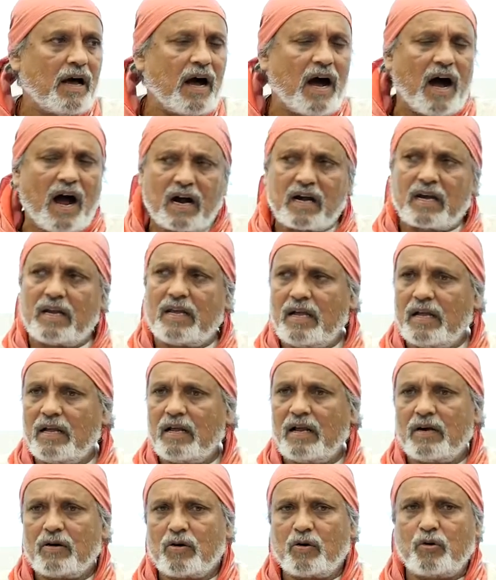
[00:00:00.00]
hardly
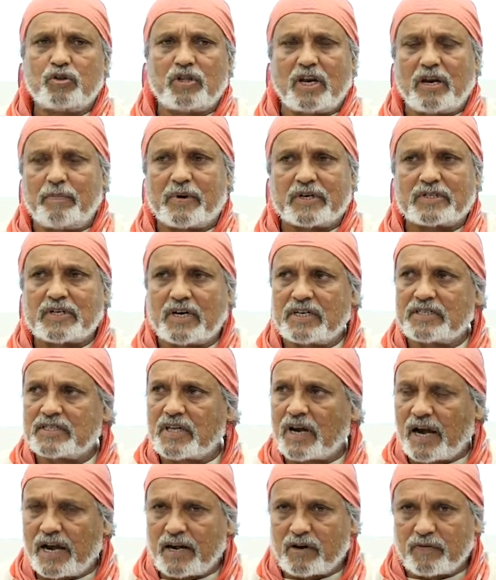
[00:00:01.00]
2-3% is
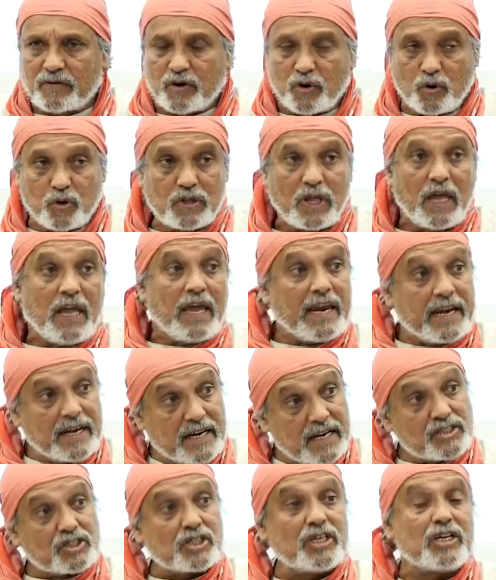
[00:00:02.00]
the rate of growth.
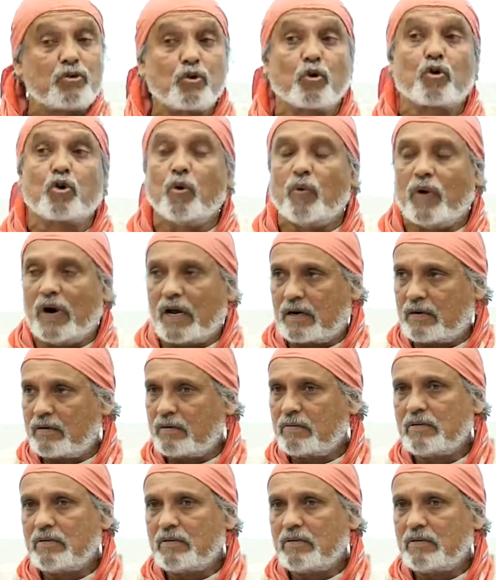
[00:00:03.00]
Industry took over,